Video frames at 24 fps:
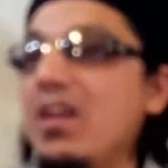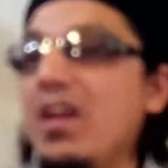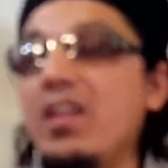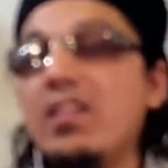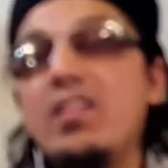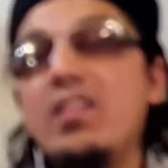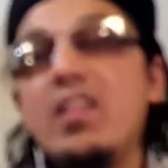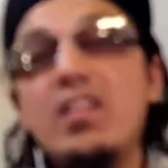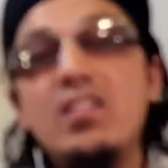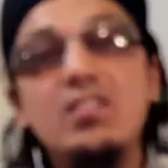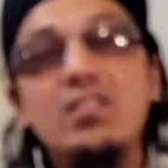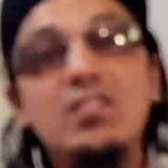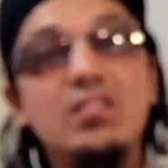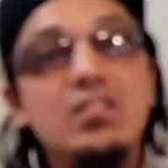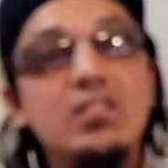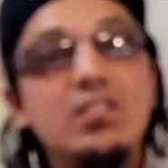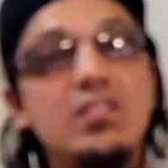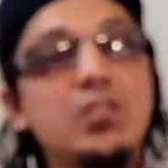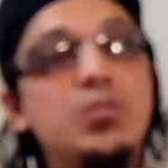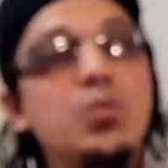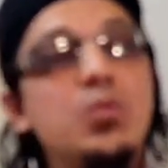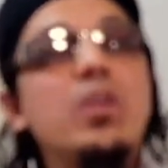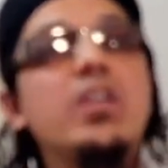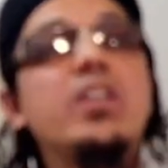And
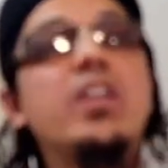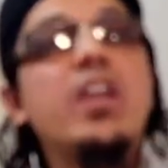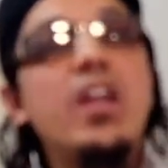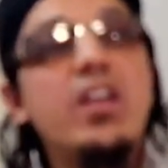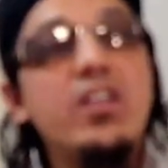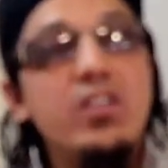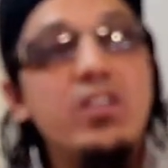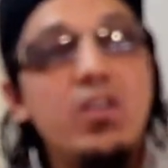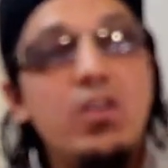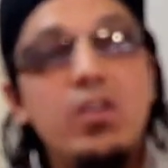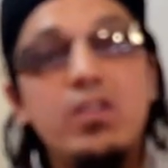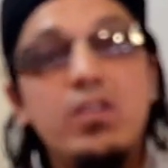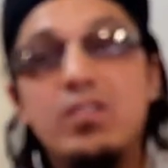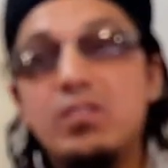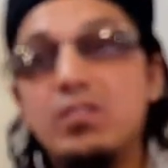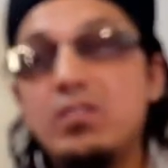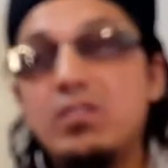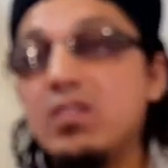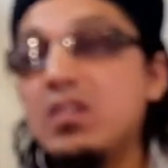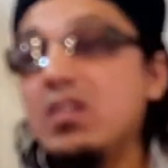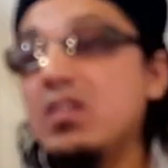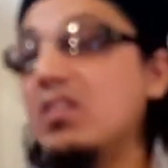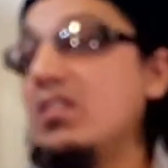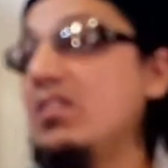then this will carry
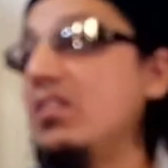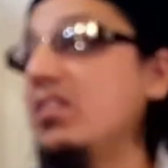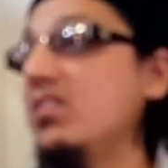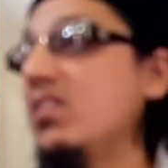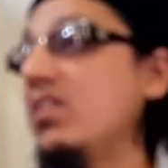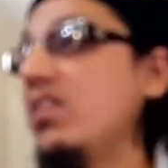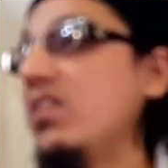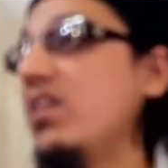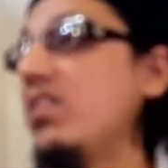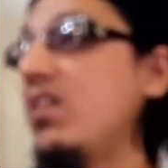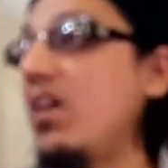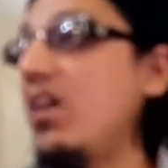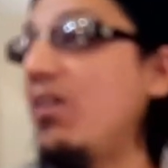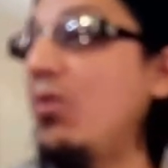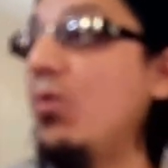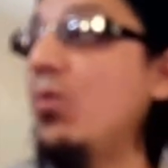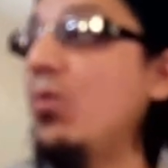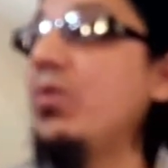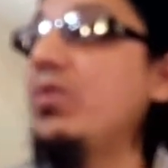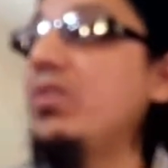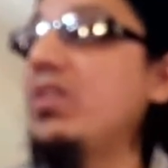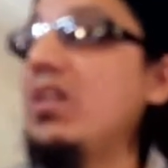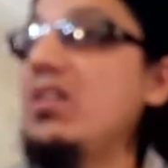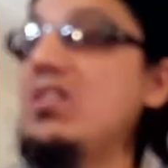on. There's another
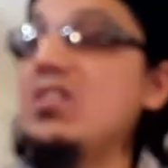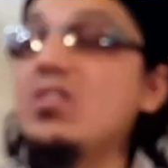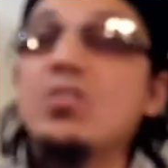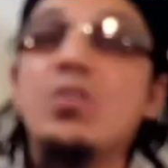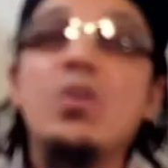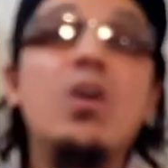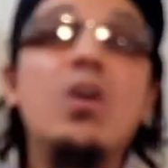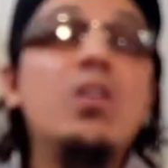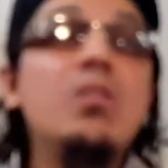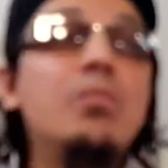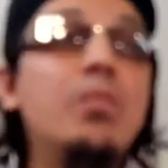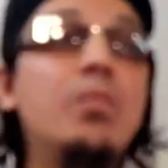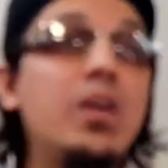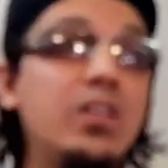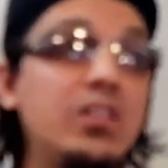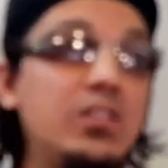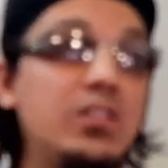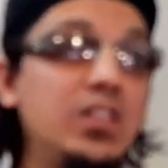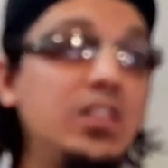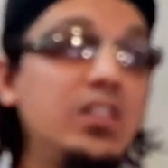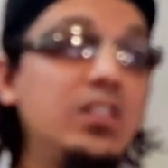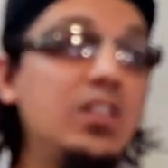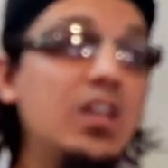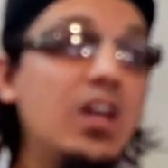Hoor that is called
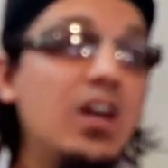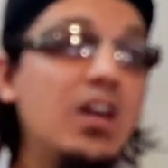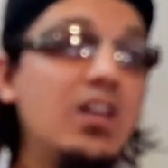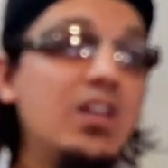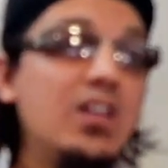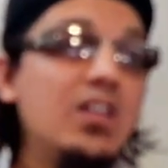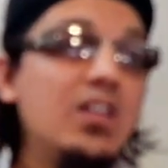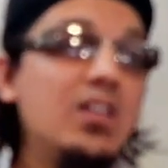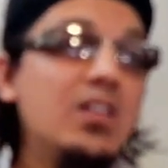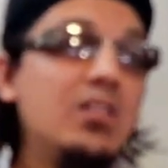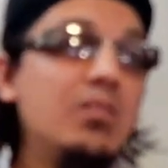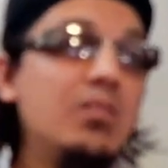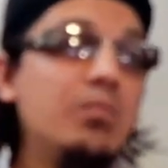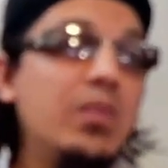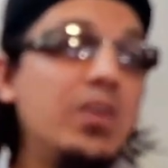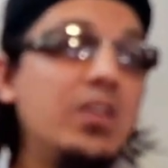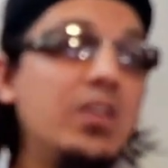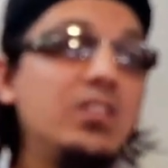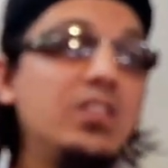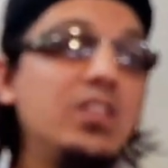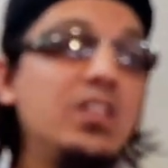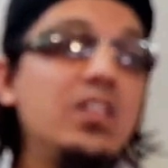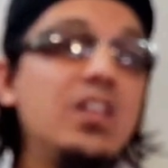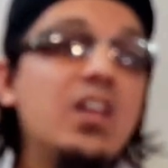Mardiya.
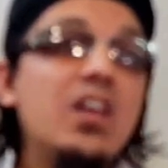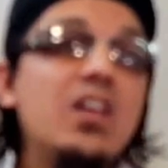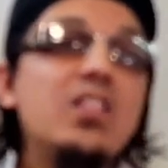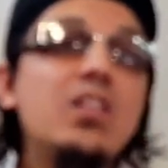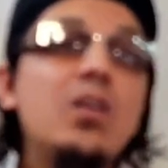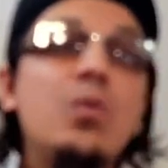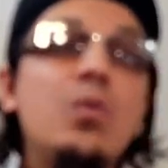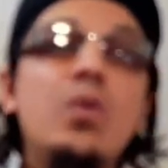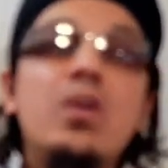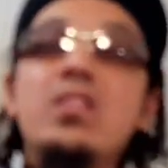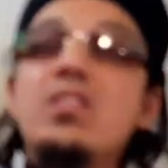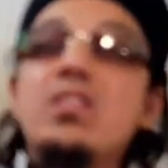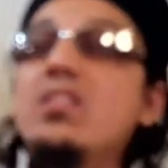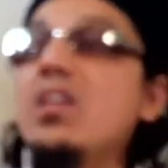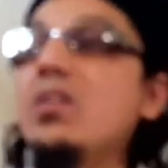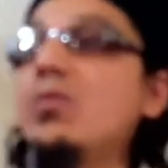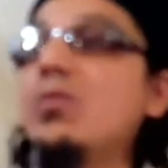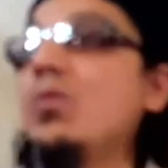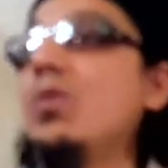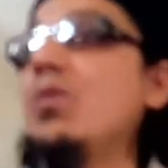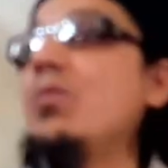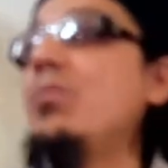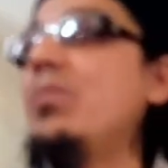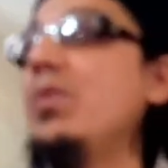Mardiya, the one
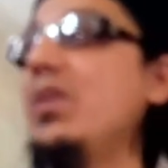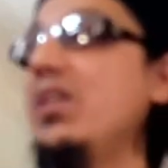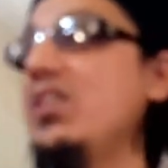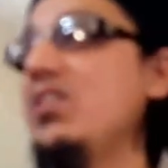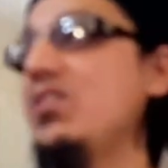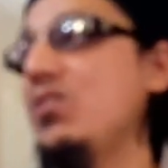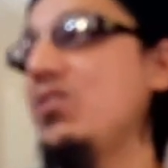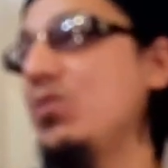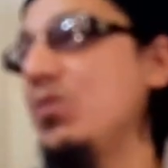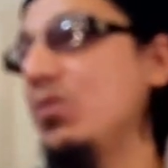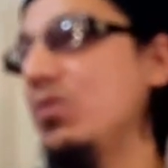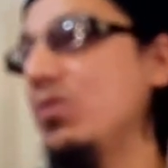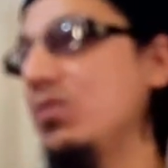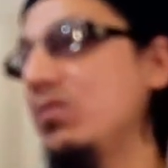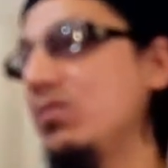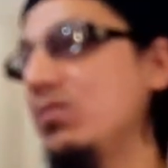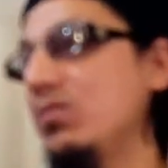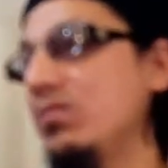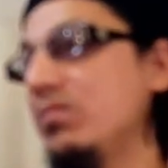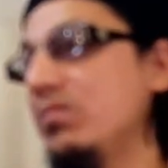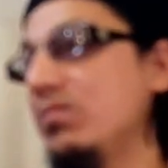that will please you.